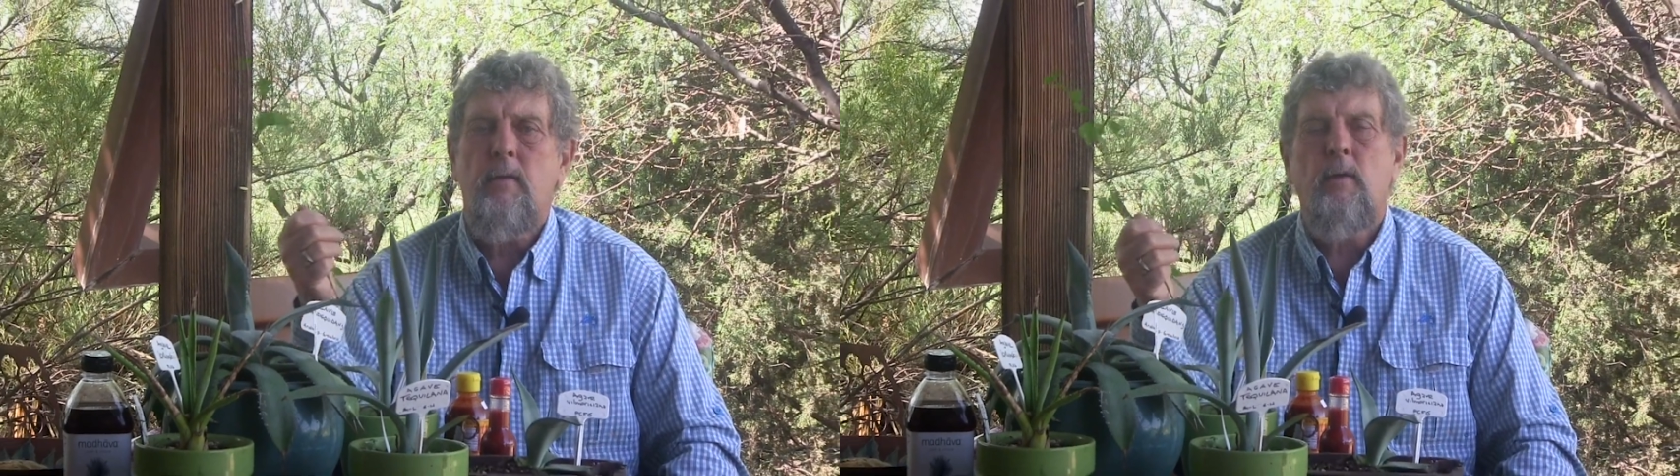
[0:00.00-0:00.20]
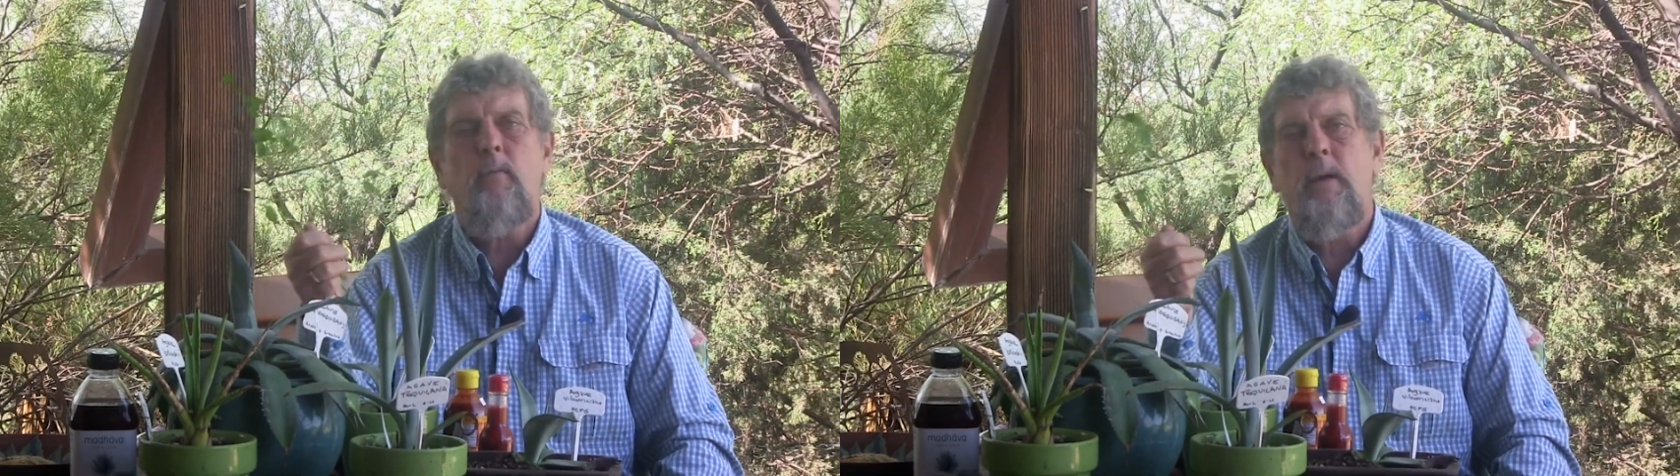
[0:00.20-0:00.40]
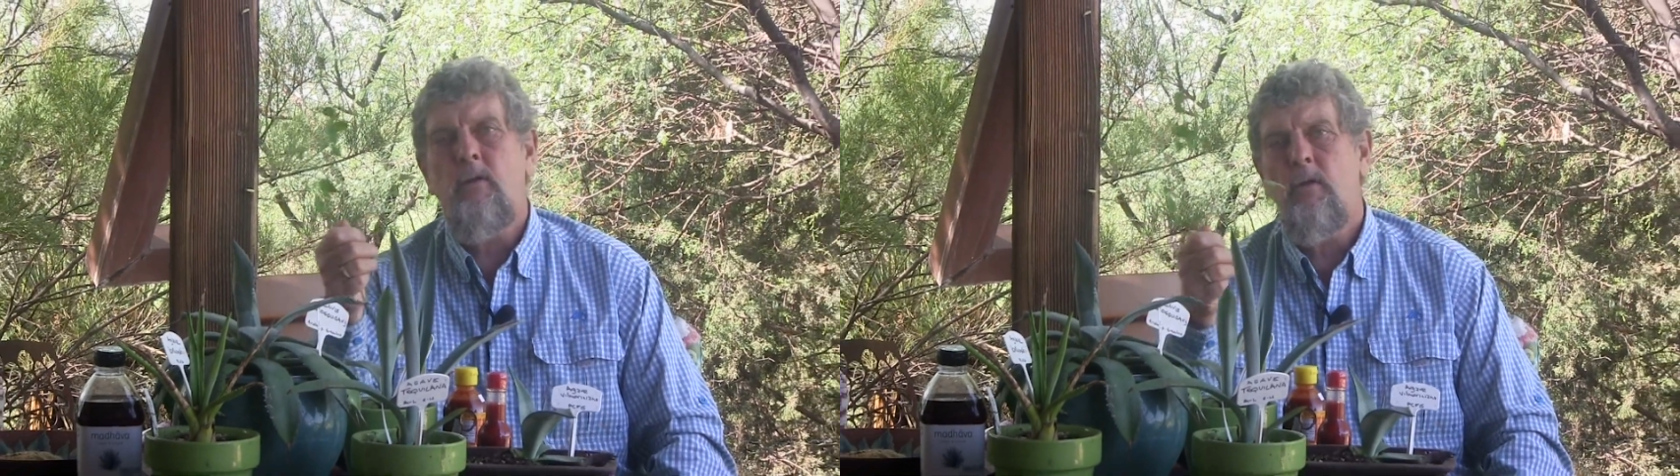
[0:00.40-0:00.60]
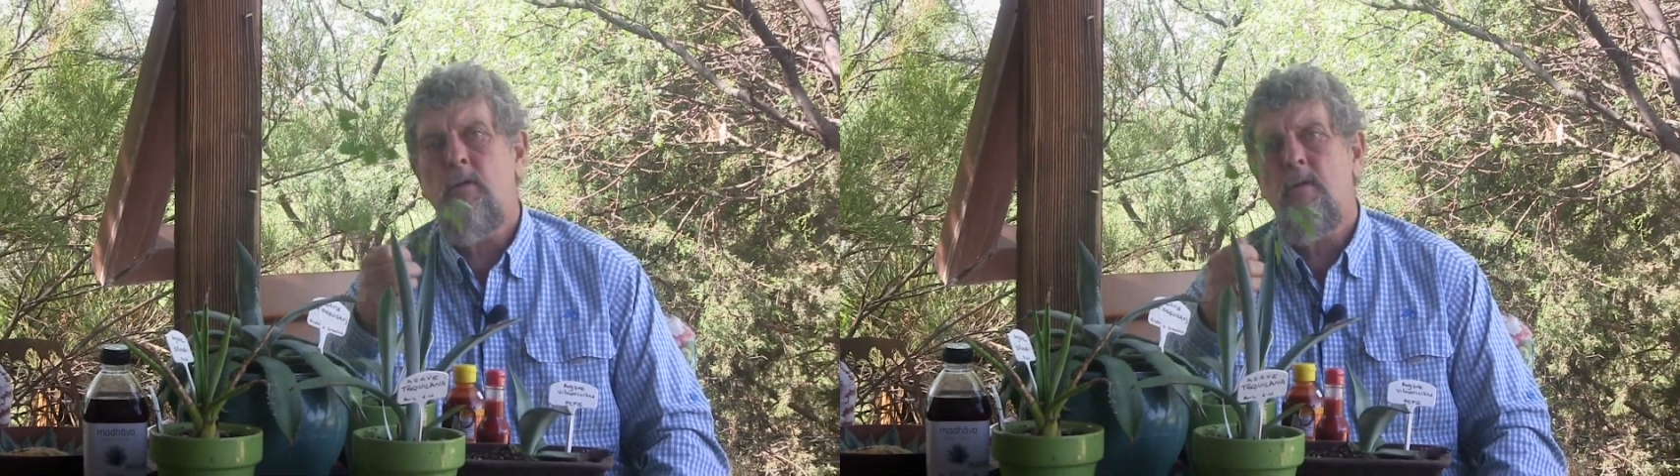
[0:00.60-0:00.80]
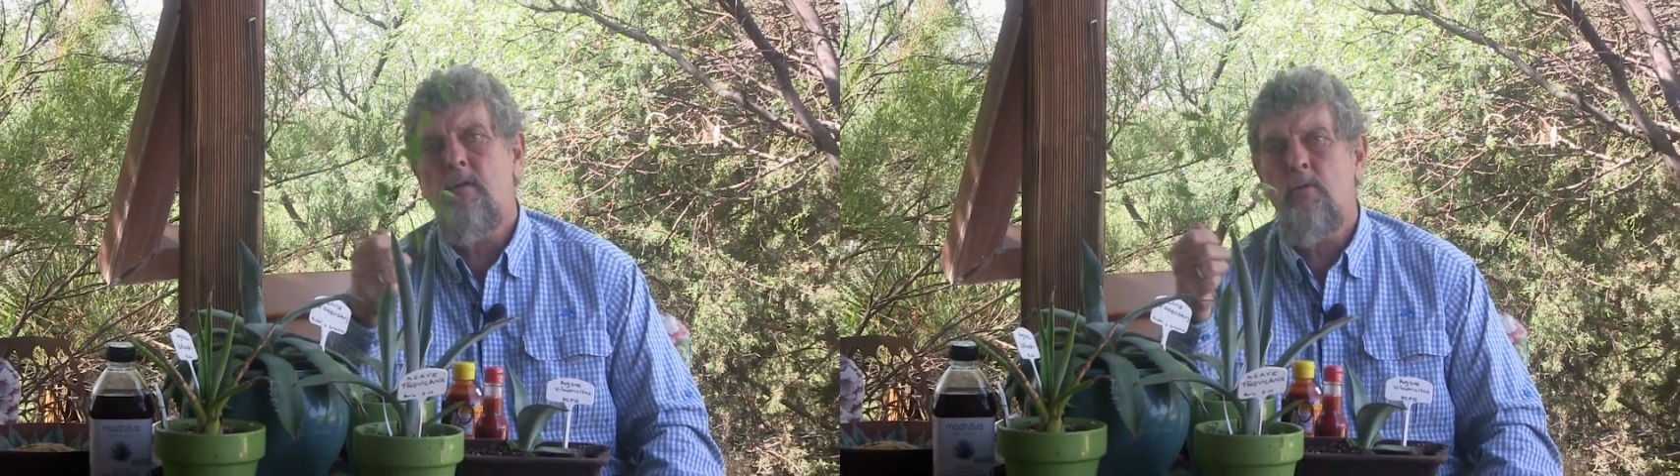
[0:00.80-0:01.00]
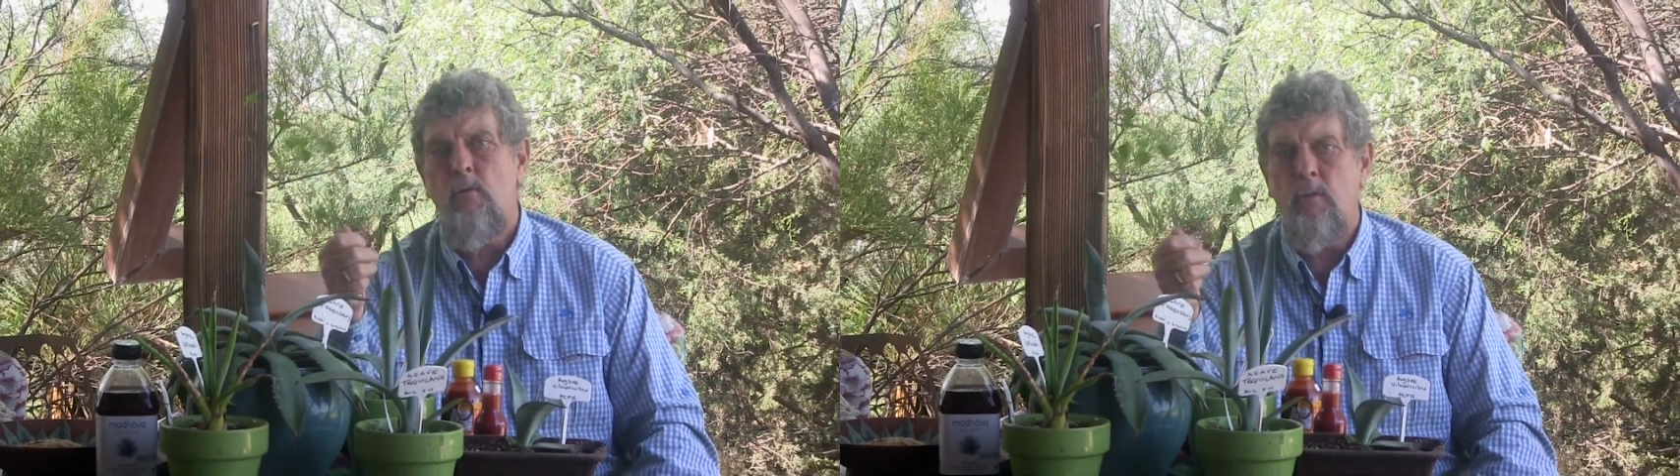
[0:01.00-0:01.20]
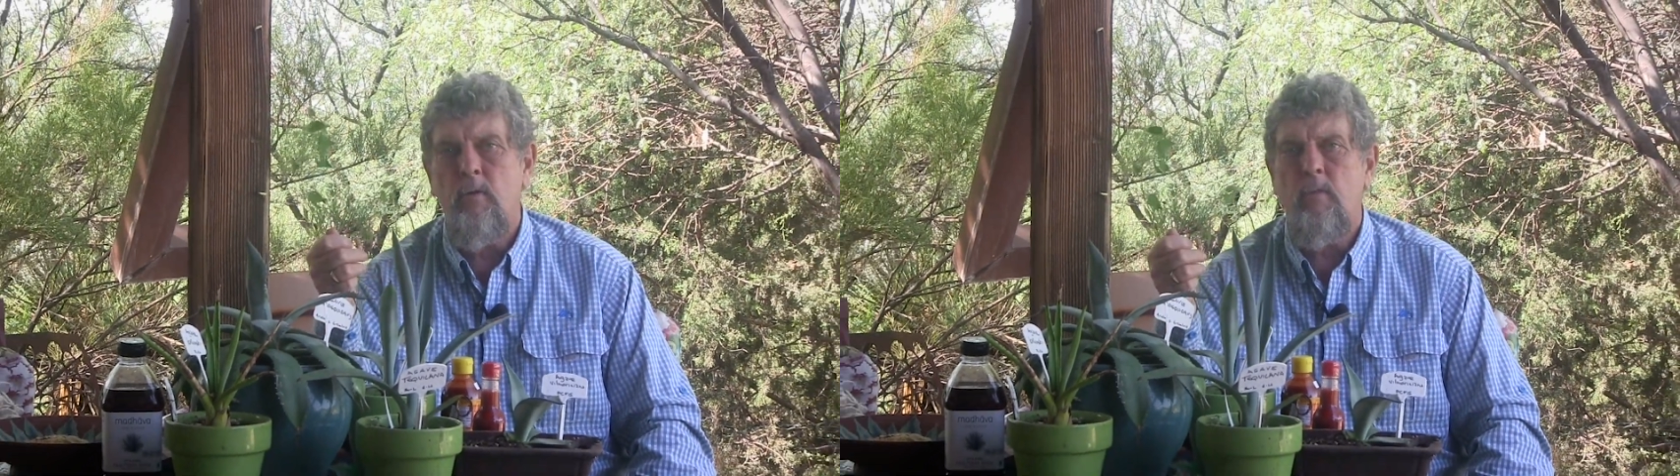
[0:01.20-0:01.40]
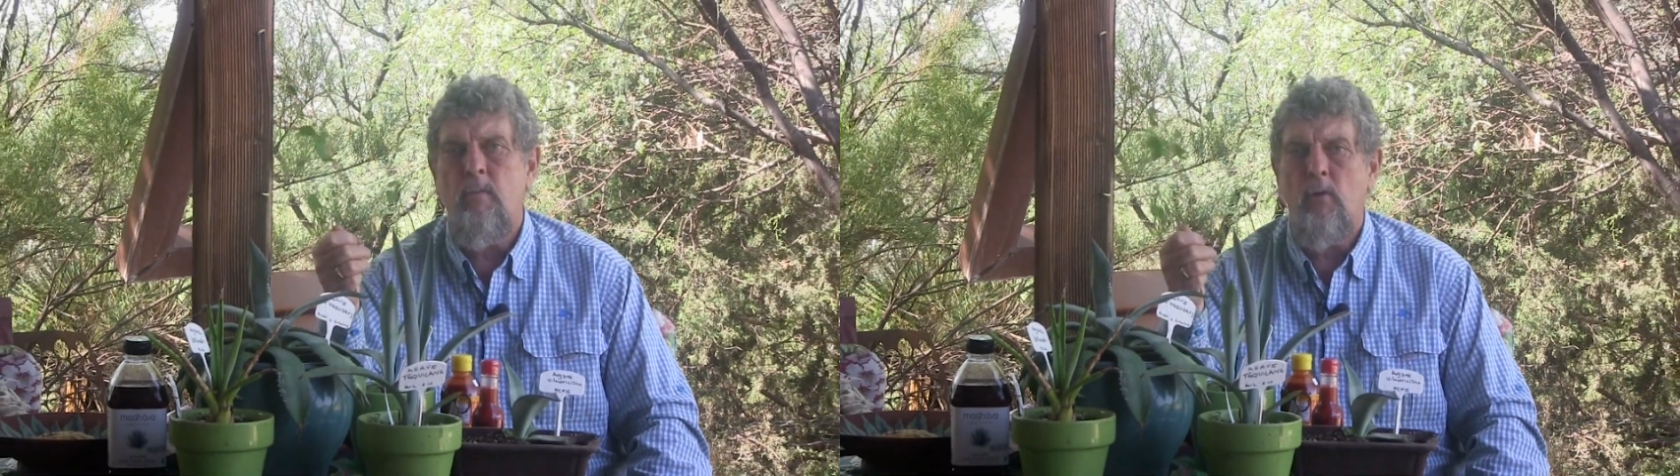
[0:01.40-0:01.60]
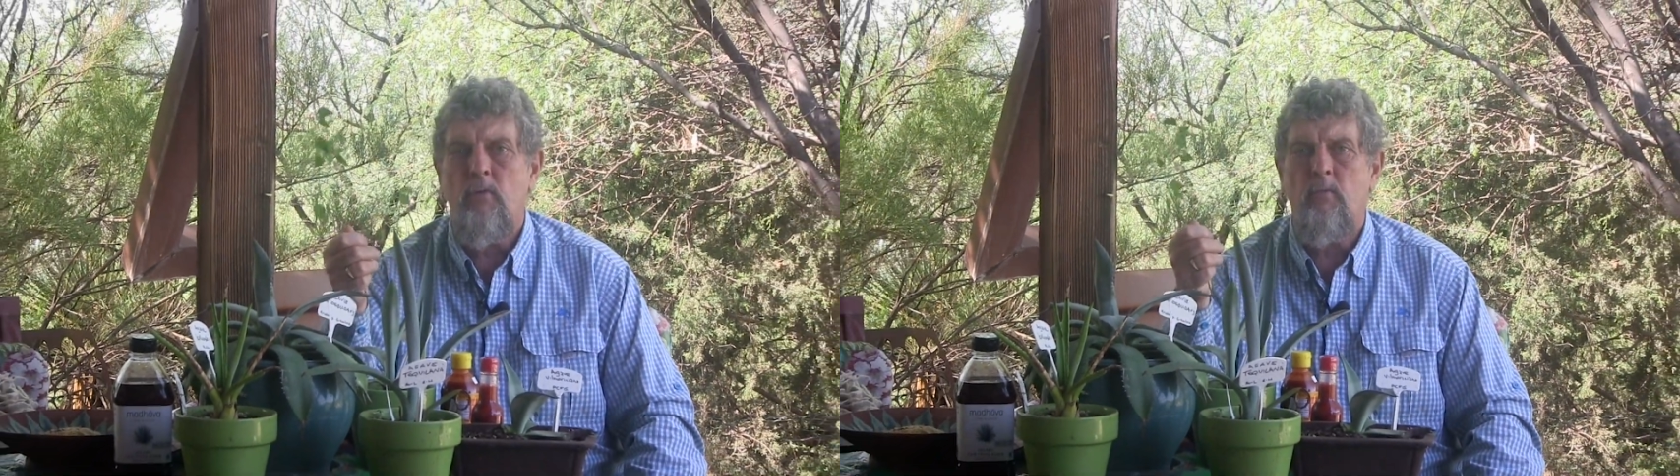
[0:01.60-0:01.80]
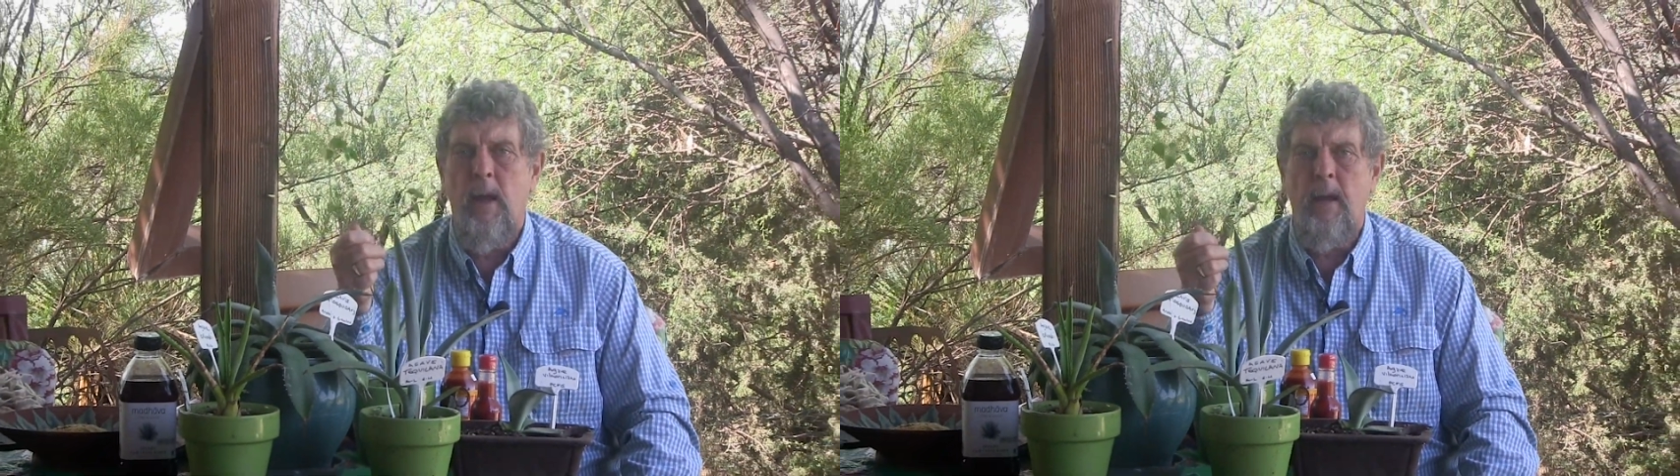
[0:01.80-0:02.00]
that reaches its
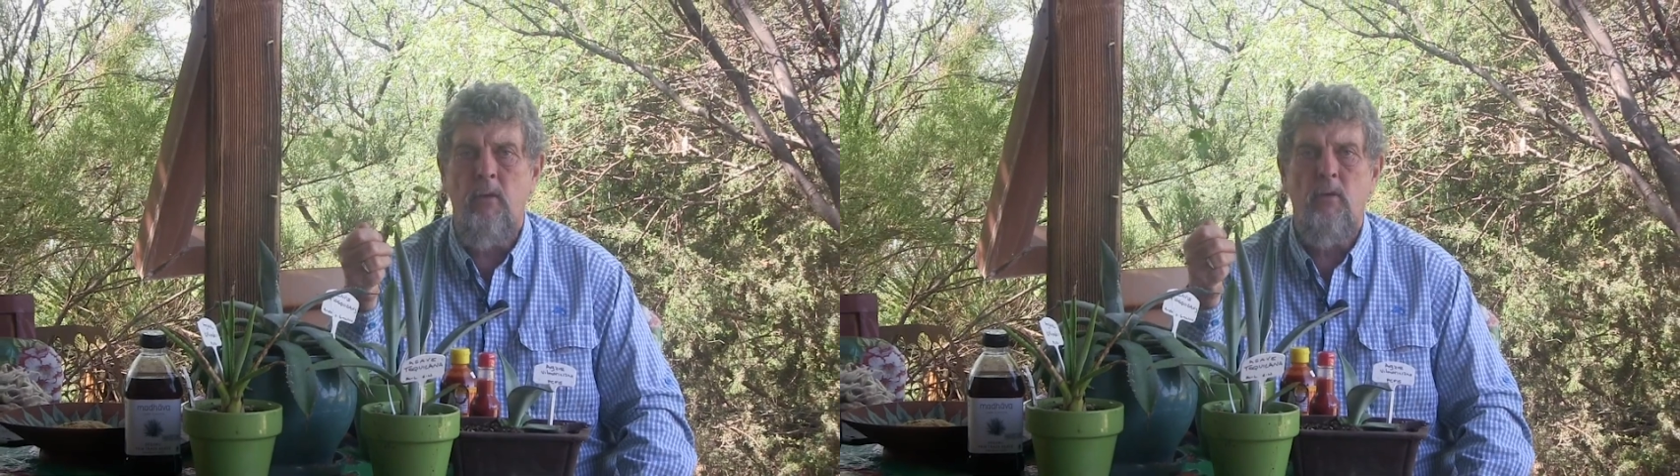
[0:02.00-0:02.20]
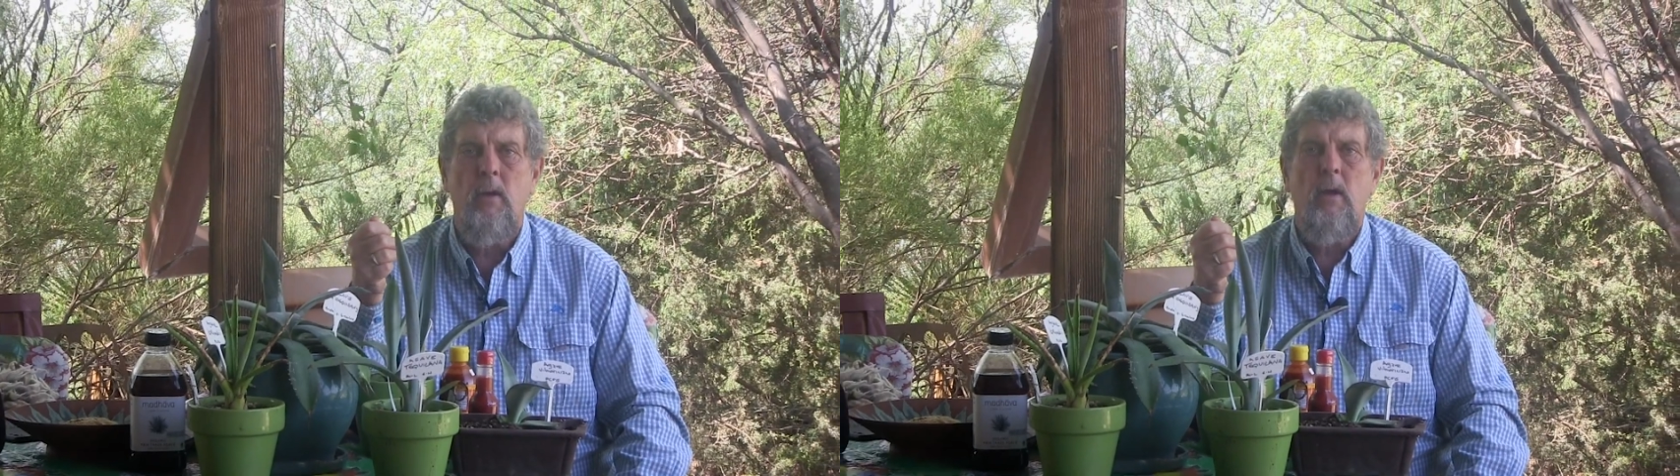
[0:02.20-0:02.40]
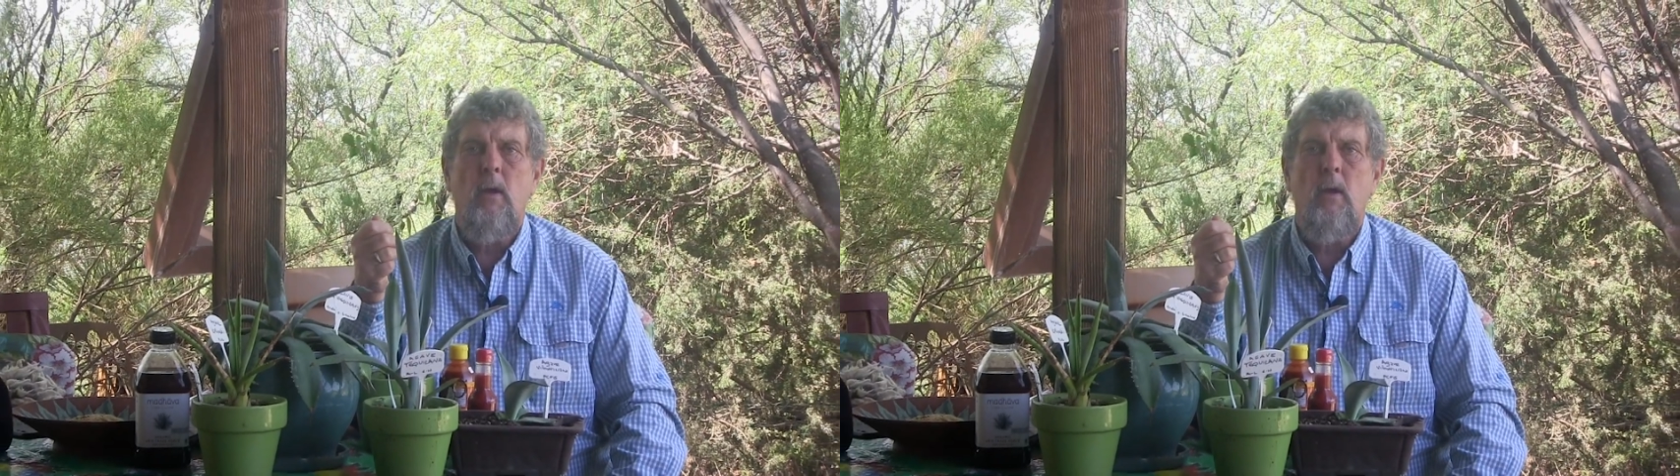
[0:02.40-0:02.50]
northernmost range